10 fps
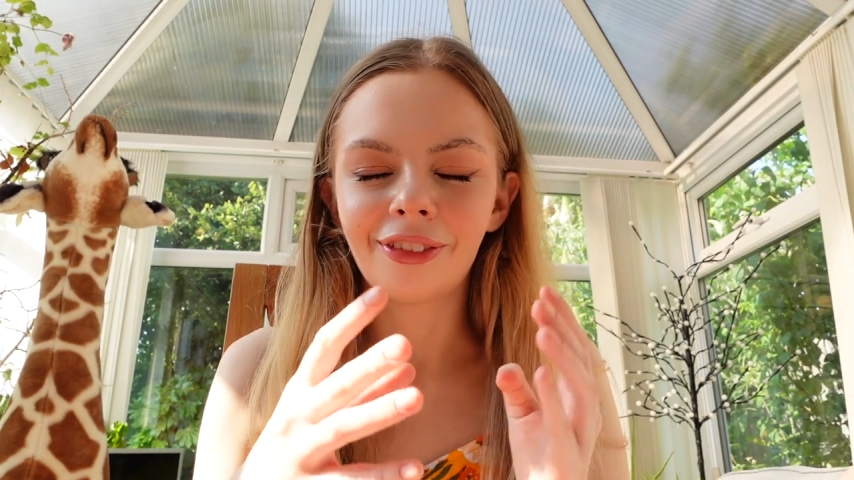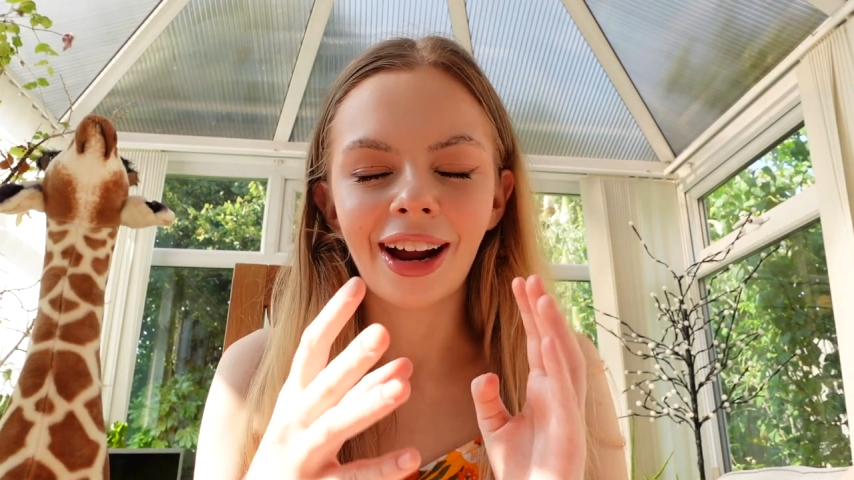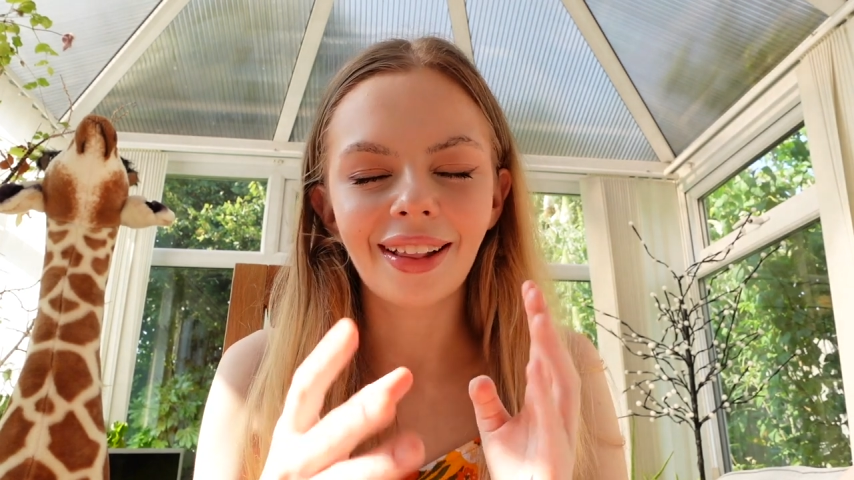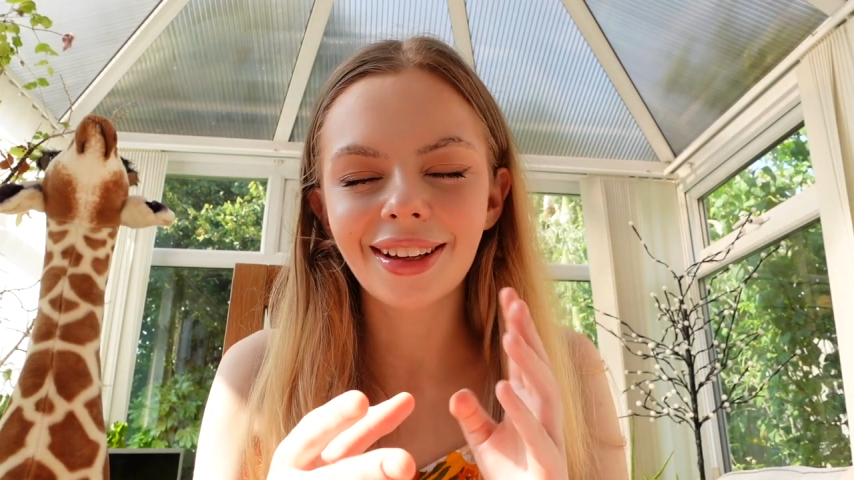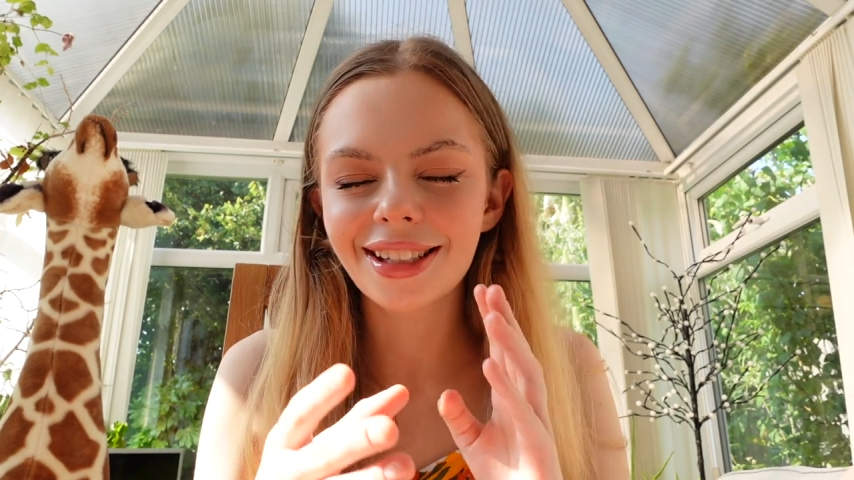
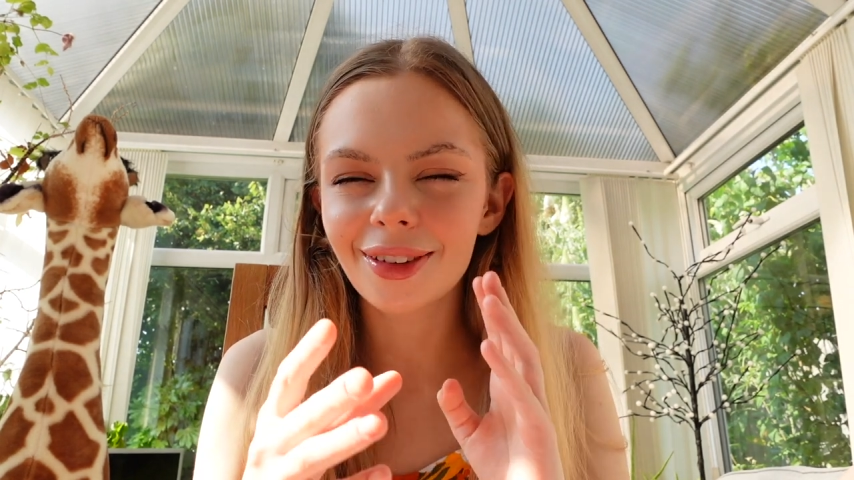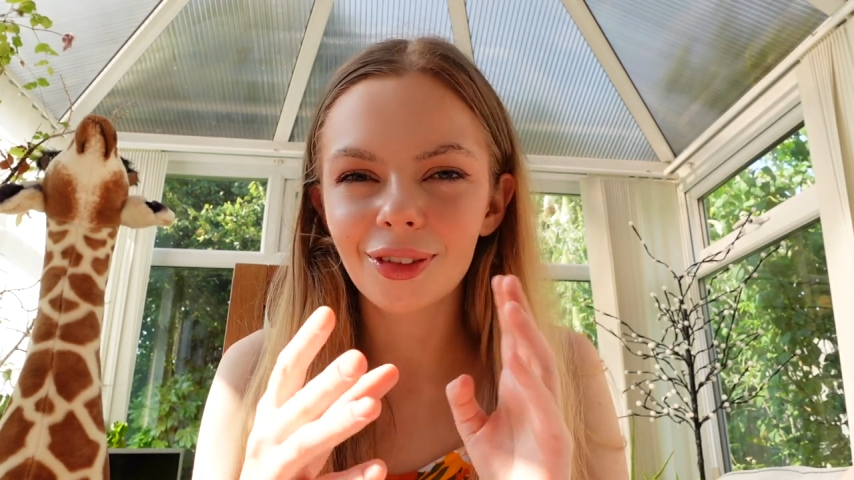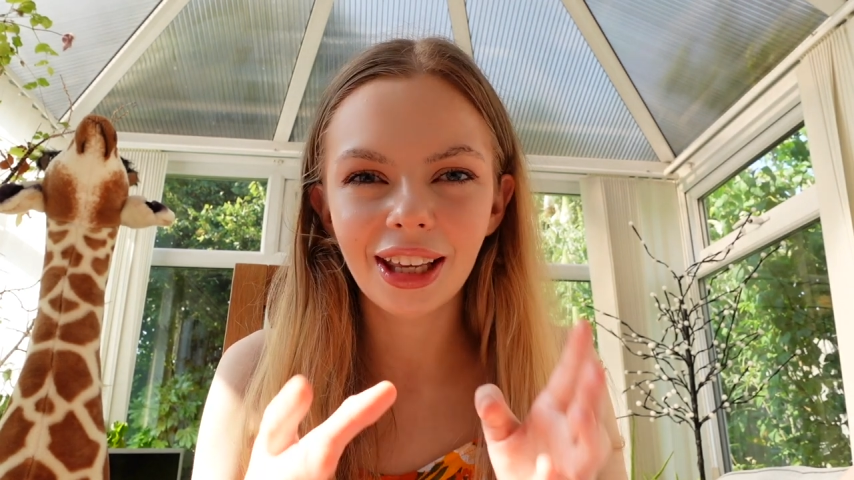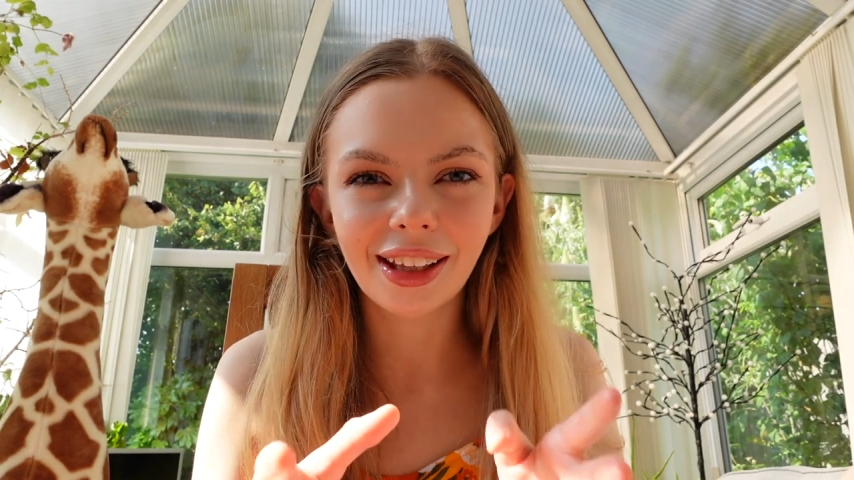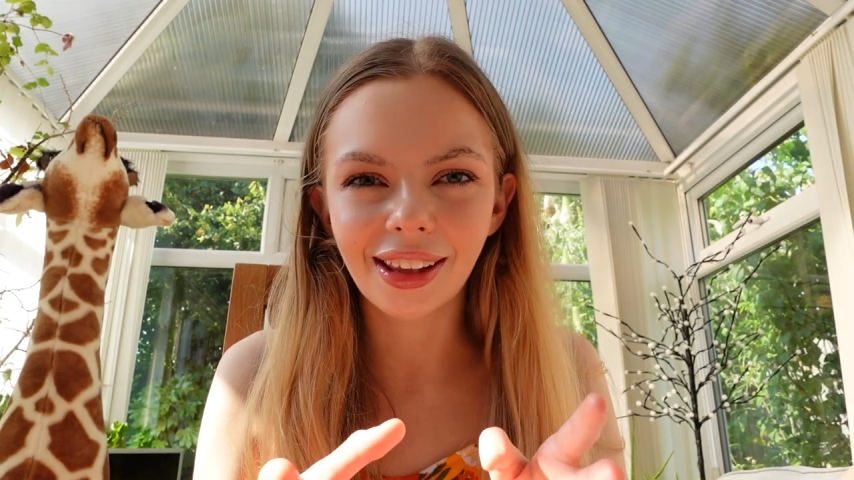
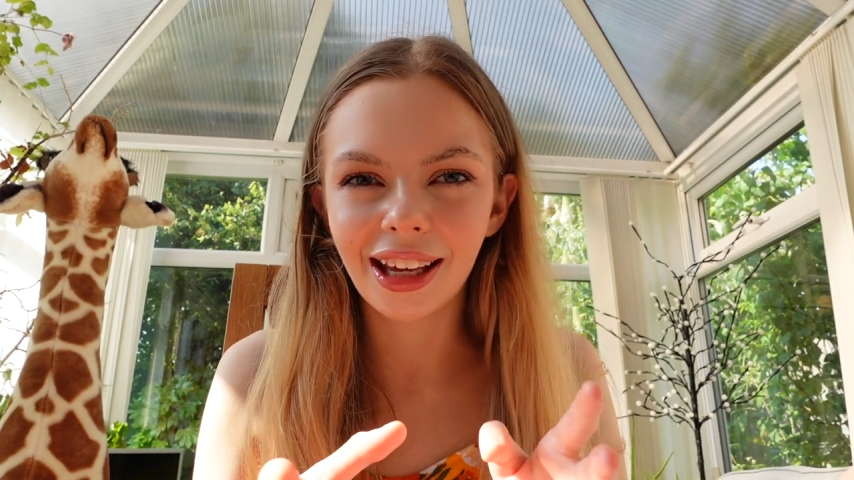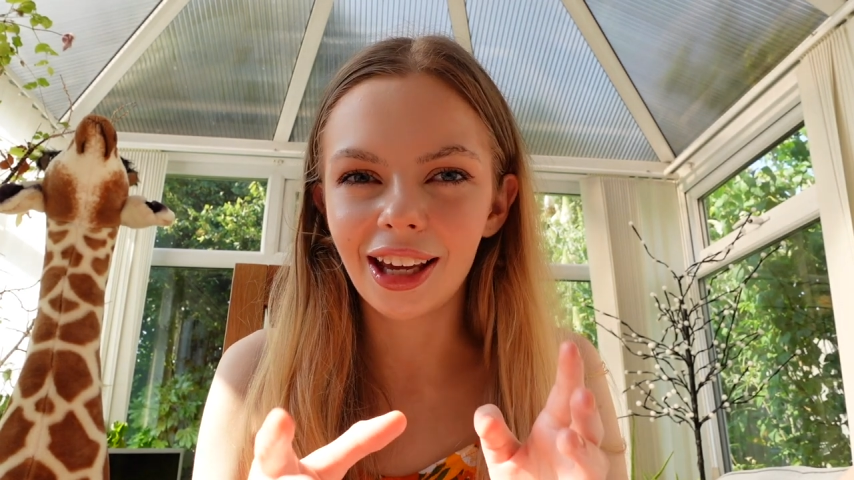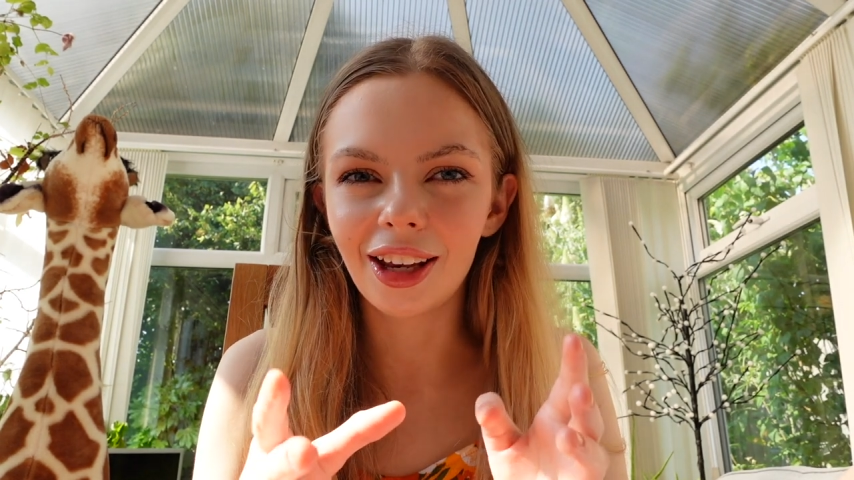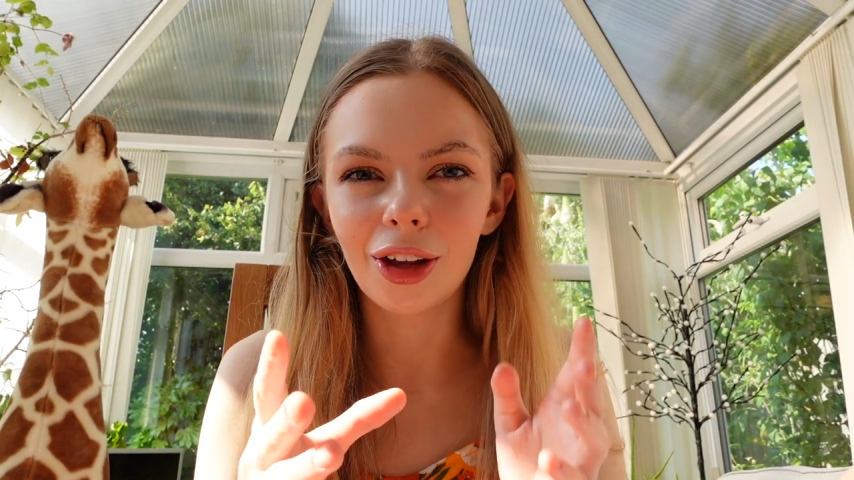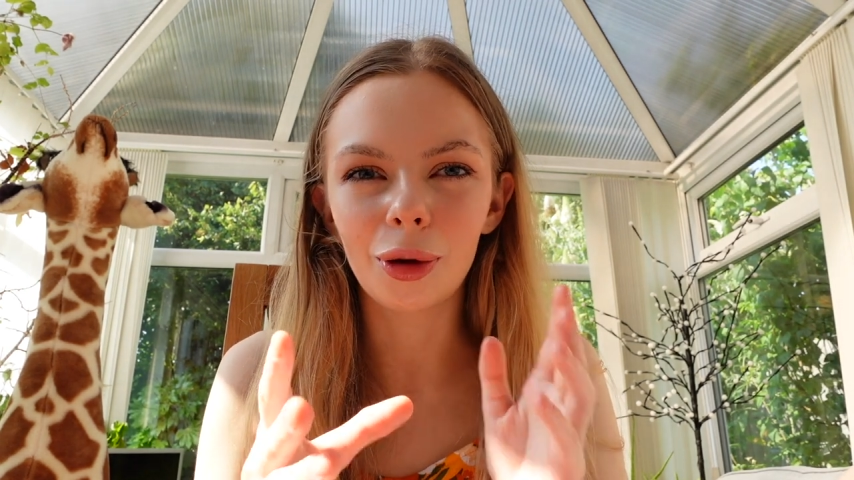relatively clean,